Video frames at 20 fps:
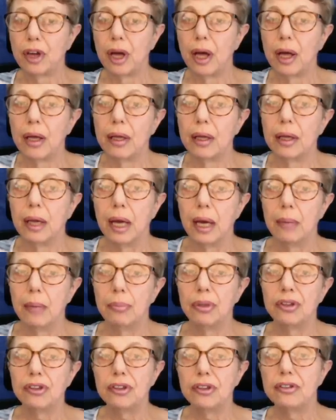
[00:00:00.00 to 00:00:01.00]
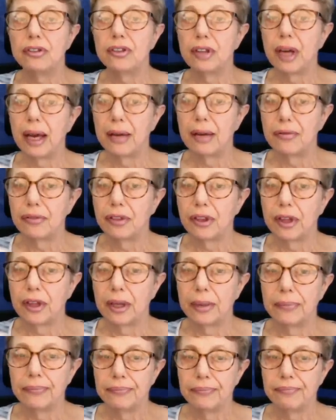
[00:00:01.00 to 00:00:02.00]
hull but didn't have the